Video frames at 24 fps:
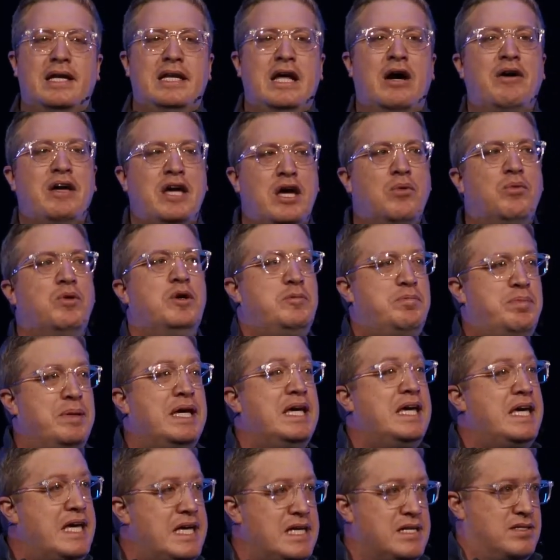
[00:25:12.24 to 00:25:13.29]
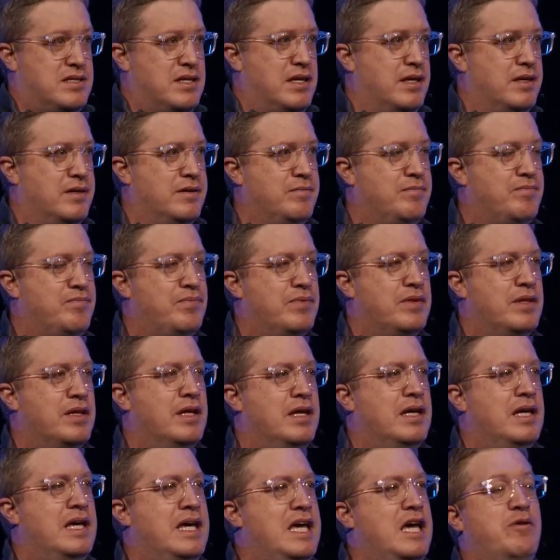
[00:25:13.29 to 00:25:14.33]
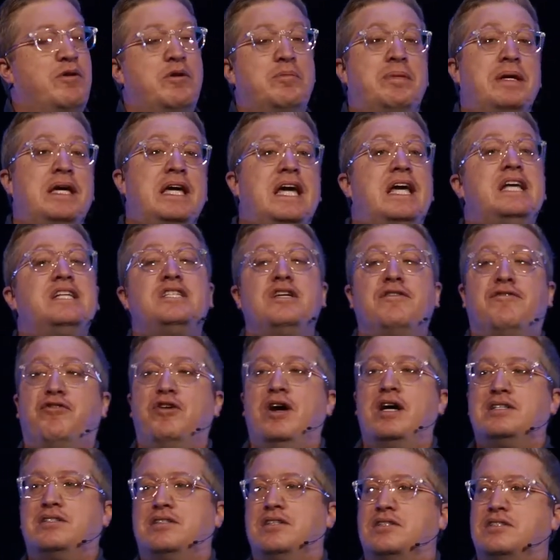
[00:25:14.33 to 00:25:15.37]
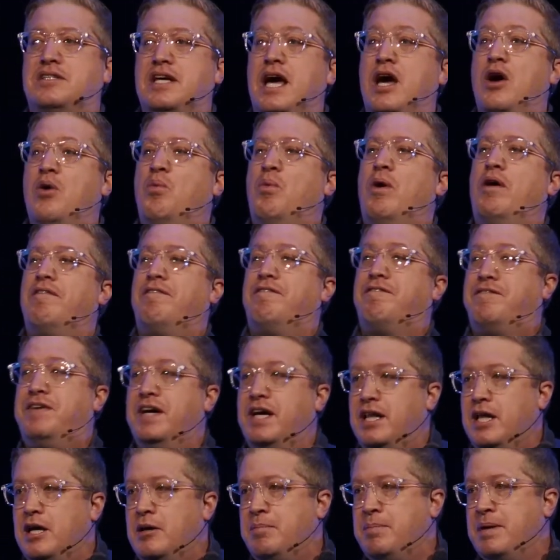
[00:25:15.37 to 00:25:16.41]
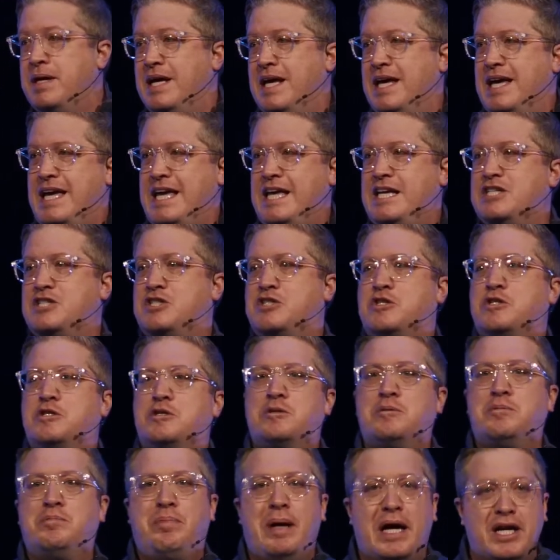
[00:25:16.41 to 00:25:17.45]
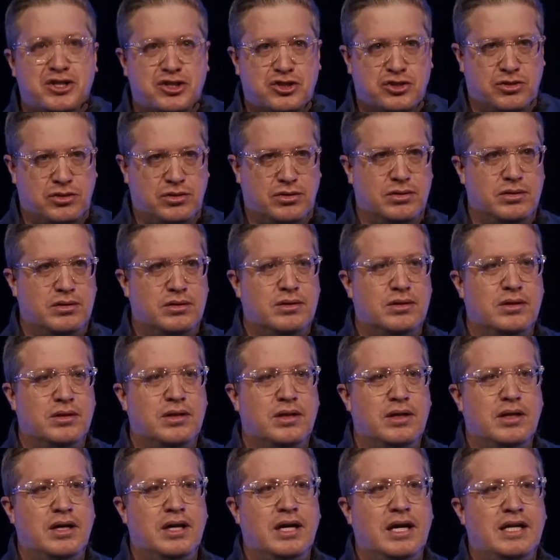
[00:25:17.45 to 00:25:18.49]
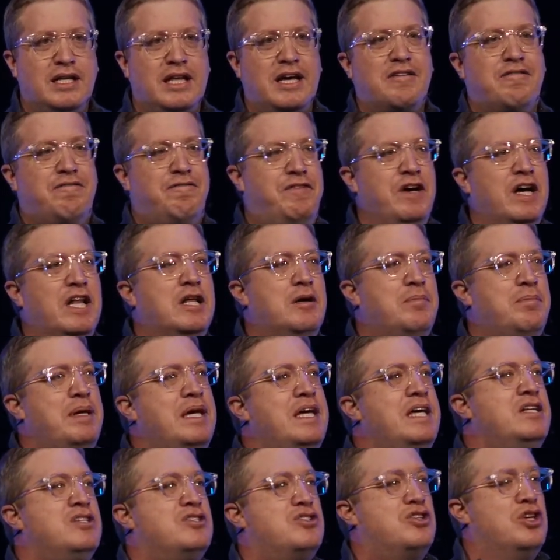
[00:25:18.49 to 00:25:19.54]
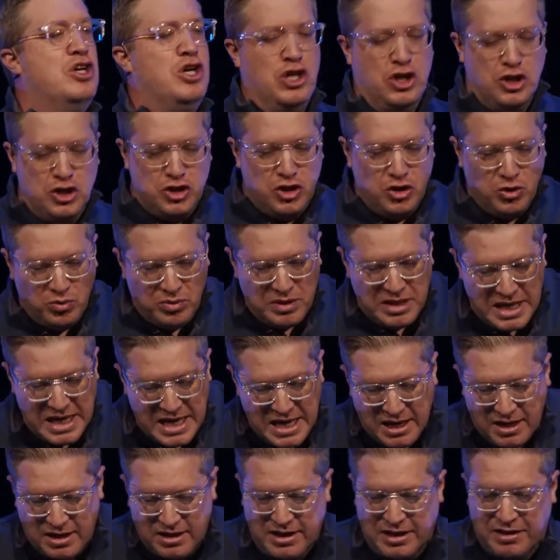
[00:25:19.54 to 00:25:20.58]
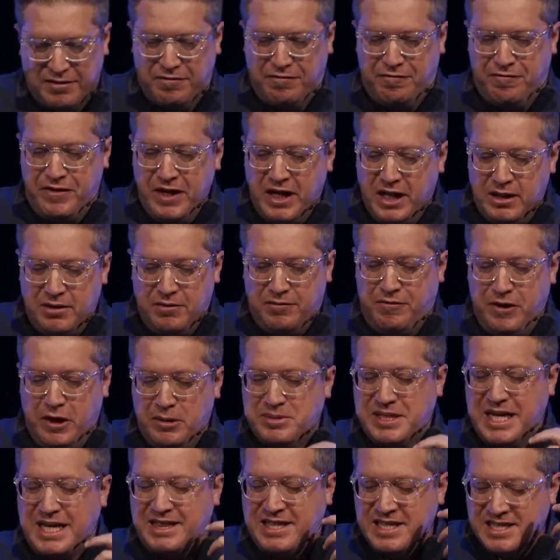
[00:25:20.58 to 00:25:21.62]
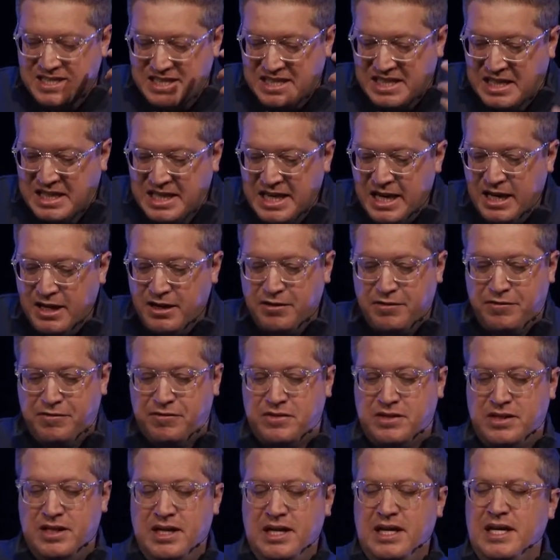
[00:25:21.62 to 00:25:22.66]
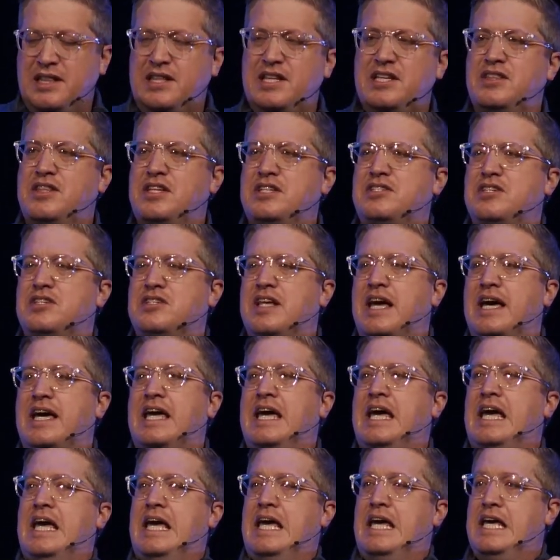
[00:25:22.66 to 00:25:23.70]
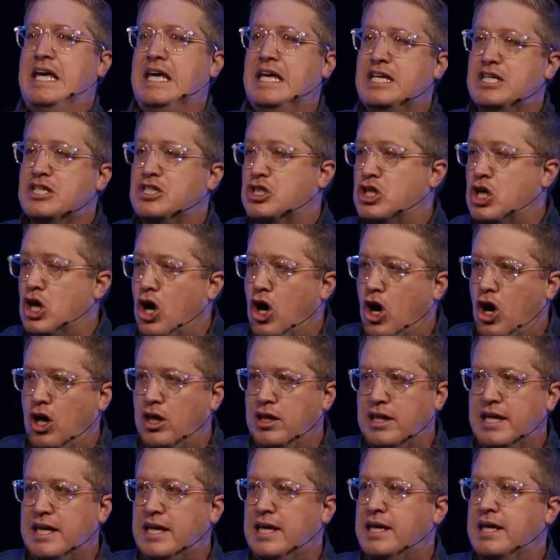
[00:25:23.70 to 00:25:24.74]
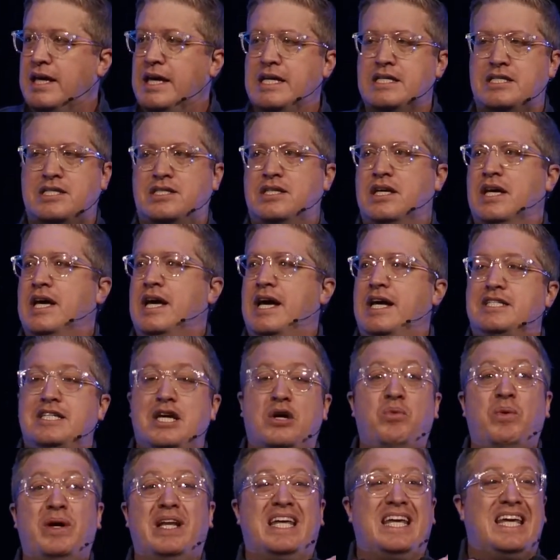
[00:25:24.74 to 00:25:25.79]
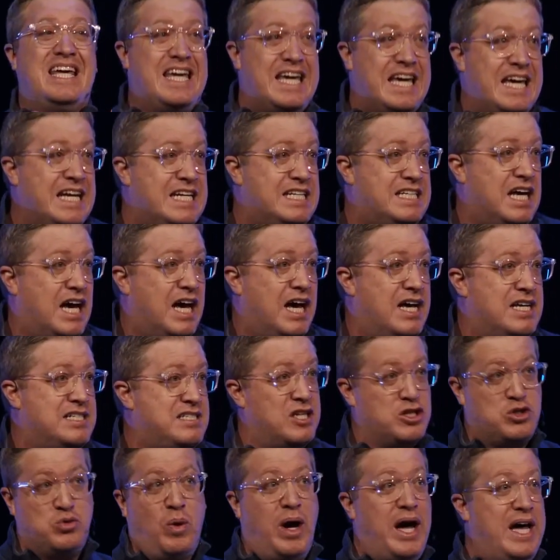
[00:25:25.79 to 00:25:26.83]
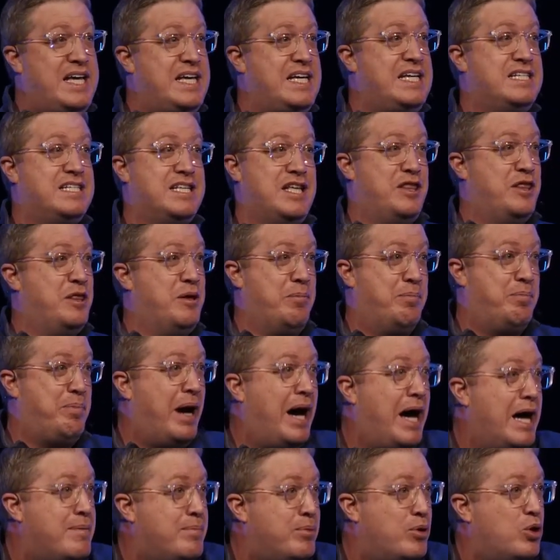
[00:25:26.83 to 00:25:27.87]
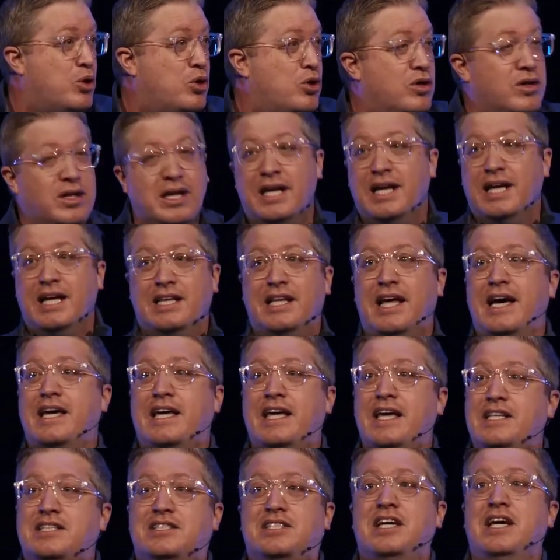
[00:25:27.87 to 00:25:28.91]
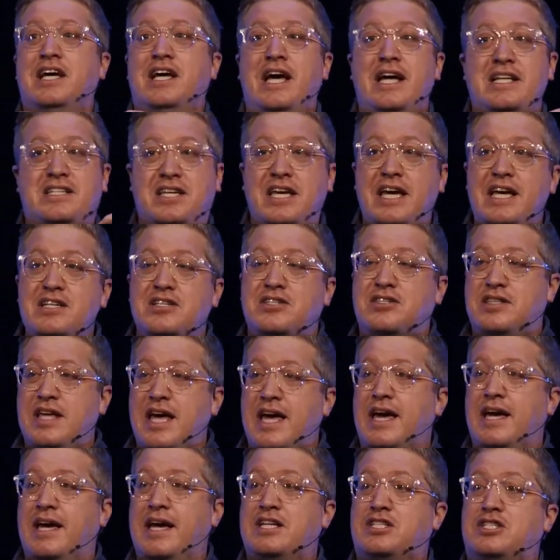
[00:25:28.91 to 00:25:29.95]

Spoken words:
Now, it would be easy. It would be easy for us to say, well, Philip is special. Like, Philip is unique. Like, Philip's got this gift. This is like his calling. It's like what he does. That's why he's in the Bible. Like, it's his thing.